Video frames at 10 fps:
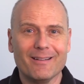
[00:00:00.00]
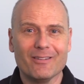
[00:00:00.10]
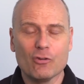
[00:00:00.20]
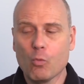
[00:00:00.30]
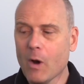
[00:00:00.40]

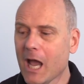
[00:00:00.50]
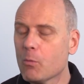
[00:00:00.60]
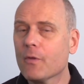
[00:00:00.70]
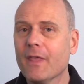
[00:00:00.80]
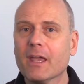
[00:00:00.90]
So why
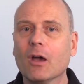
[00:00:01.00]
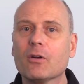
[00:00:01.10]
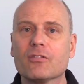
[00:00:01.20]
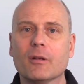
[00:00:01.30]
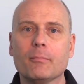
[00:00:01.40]
would they go
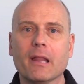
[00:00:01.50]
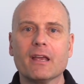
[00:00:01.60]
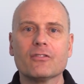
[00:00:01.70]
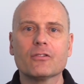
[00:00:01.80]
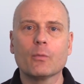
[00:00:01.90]
to some
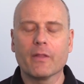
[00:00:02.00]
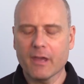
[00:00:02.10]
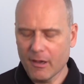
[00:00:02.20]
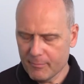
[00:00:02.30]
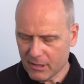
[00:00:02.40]
place where the
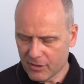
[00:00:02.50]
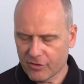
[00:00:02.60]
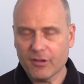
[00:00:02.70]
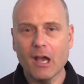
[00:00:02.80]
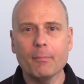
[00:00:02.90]
government can
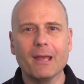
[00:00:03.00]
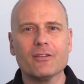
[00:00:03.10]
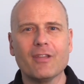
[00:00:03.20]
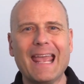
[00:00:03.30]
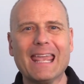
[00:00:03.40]
just up
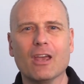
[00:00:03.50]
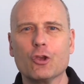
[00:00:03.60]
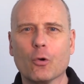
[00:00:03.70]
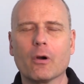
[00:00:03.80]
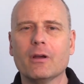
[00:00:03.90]
and take
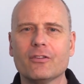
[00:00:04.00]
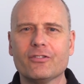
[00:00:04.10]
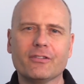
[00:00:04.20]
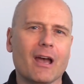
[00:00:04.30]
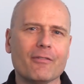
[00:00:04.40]
your
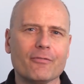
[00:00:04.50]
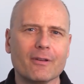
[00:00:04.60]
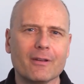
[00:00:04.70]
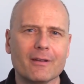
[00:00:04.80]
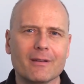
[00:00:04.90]
stuff?
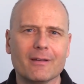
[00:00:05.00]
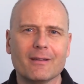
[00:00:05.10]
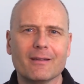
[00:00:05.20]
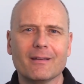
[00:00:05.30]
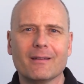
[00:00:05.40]

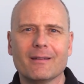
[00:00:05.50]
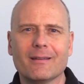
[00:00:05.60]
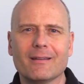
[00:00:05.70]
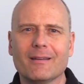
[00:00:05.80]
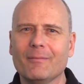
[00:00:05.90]

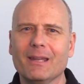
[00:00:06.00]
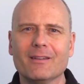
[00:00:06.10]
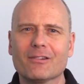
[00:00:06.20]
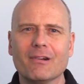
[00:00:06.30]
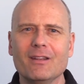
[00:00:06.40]
I mean,
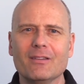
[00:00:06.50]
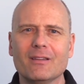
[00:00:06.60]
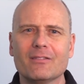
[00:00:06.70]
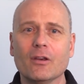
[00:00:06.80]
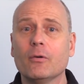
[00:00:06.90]
it's crazy.
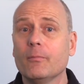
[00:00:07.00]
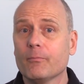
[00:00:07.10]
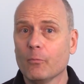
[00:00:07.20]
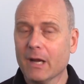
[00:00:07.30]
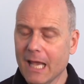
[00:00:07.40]
So
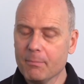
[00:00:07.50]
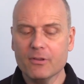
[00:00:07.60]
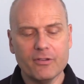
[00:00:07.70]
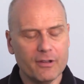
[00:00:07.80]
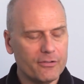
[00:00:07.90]
what
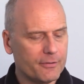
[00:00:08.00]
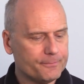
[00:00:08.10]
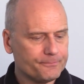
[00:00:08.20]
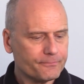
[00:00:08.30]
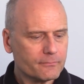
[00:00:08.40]
happens is,
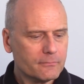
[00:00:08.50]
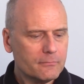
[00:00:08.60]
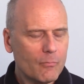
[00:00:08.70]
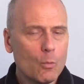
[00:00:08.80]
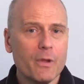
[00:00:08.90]

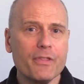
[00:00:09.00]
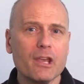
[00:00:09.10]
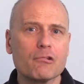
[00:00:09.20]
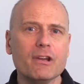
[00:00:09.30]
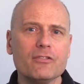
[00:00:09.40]
with the
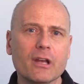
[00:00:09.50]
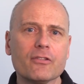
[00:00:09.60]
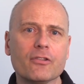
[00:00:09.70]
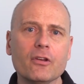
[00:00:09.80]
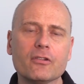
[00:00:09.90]
increased
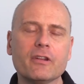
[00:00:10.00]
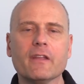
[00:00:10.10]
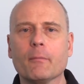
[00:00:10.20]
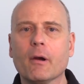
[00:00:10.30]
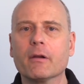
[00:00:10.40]
uncertainty
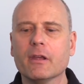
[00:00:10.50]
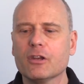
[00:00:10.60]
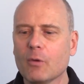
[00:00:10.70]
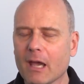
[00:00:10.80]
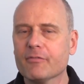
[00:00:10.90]
in the
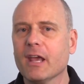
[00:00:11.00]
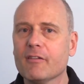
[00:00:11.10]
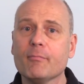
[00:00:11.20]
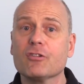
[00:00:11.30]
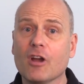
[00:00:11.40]
market, you have to
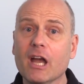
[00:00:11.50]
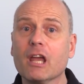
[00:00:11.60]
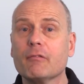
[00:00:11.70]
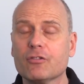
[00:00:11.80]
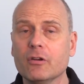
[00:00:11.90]
have much
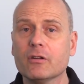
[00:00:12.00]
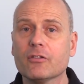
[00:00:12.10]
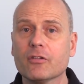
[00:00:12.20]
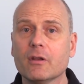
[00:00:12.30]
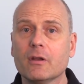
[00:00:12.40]
higher
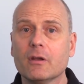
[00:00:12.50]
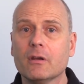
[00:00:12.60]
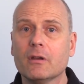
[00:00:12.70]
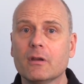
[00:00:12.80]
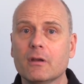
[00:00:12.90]
returns
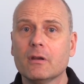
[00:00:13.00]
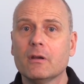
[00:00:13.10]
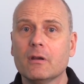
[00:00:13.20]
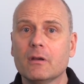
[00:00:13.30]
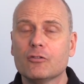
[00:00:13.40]

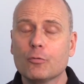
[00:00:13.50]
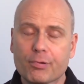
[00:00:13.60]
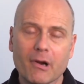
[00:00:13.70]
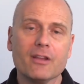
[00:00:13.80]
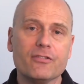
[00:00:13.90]
to
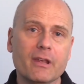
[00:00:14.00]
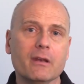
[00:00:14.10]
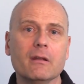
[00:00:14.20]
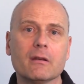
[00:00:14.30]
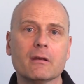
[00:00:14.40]
price
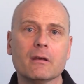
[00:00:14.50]
in